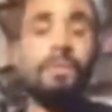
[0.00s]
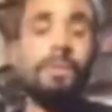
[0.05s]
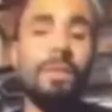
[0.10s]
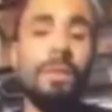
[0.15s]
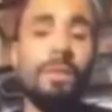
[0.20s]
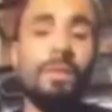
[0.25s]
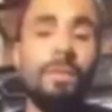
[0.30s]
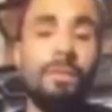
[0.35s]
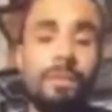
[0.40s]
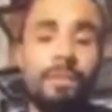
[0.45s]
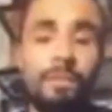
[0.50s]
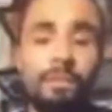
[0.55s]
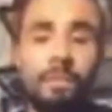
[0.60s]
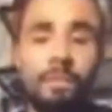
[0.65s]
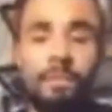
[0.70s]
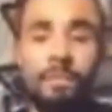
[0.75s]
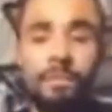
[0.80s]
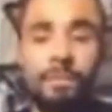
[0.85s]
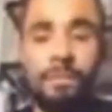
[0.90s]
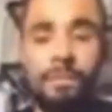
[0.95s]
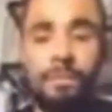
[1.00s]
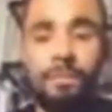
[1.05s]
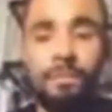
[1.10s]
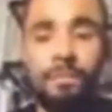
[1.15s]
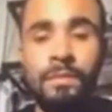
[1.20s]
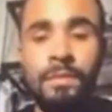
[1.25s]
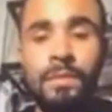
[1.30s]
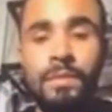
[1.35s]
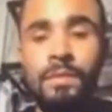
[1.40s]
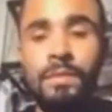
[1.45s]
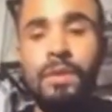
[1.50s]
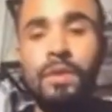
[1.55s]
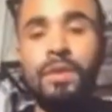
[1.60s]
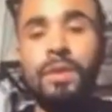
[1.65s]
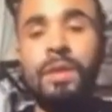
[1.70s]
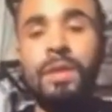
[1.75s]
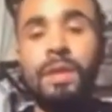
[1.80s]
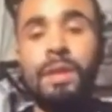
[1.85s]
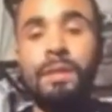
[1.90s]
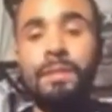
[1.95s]
I mean, this nigga's
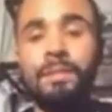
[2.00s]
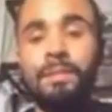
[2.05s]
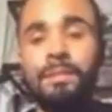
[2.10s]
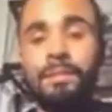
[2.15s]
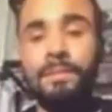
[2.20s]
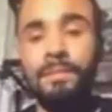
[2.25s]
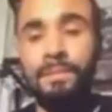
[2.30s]
an agent or